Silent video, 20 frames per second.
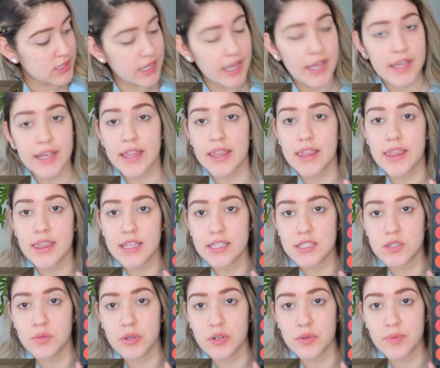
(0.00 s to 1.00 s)
take
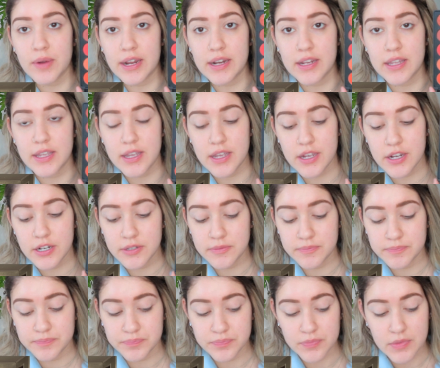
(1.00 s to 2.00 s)
this one right here
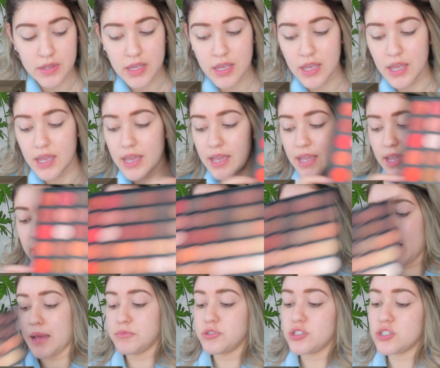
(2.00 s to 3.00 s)

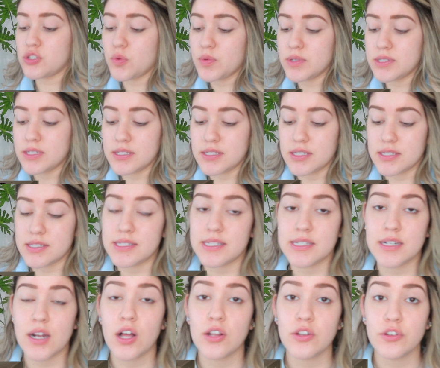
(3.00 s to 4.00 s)
and I'm just going to dust
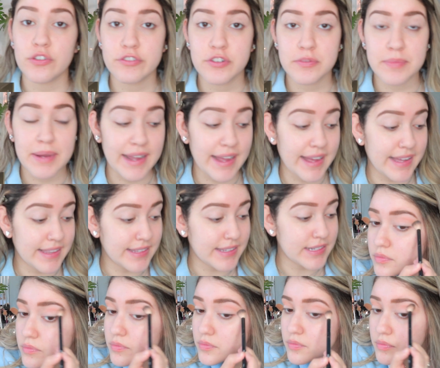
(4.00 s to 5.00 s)
it all over my eyelid.